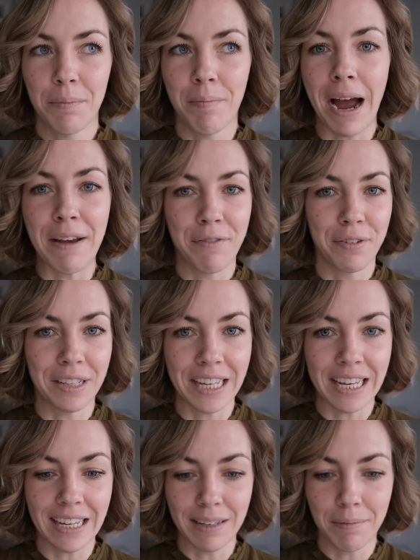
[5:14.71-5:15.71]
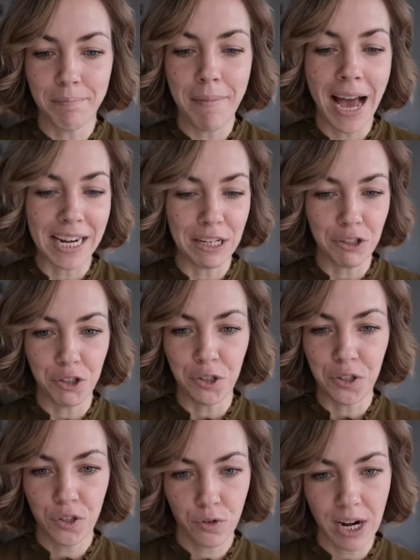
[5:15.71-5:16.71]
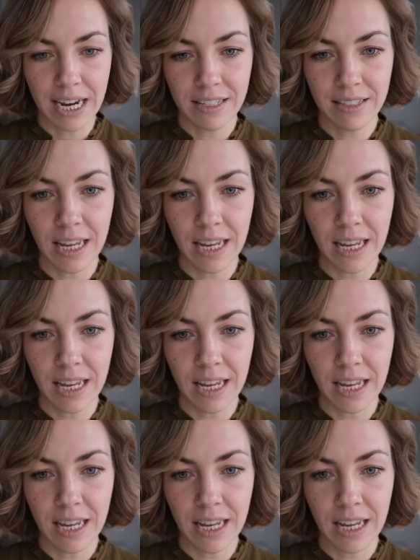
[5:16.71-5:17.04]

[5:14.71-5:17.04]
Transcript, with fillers: mindfully manage your stress.